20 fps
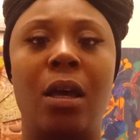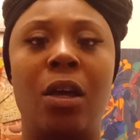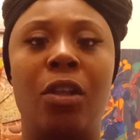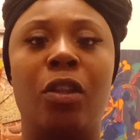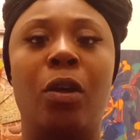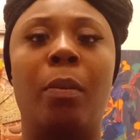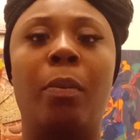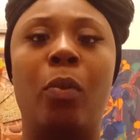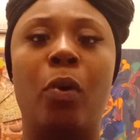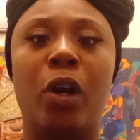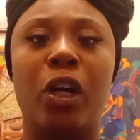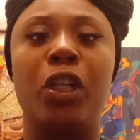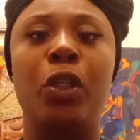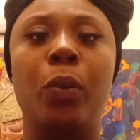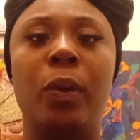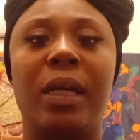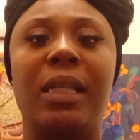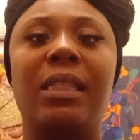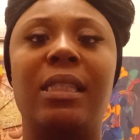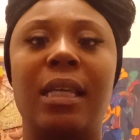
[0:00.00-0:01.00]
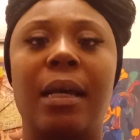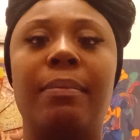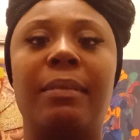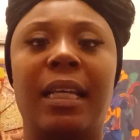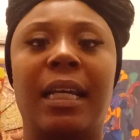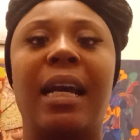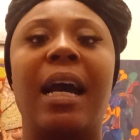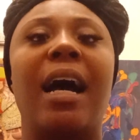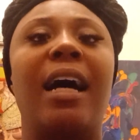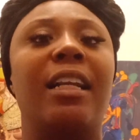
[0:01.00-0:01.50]
The more you accept
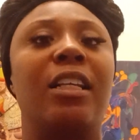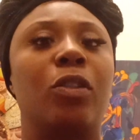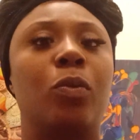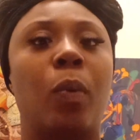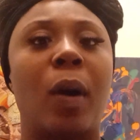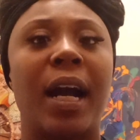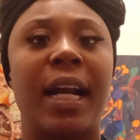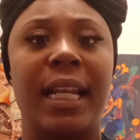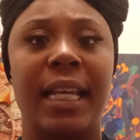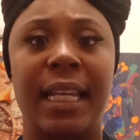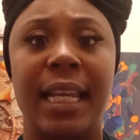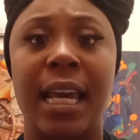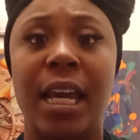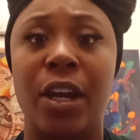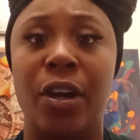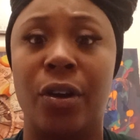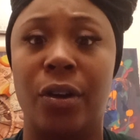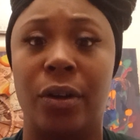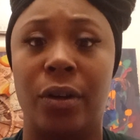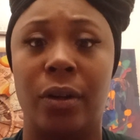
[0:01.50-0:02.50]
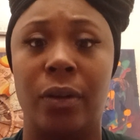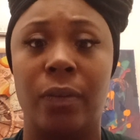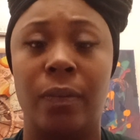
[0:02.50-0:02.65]
that God is right in here,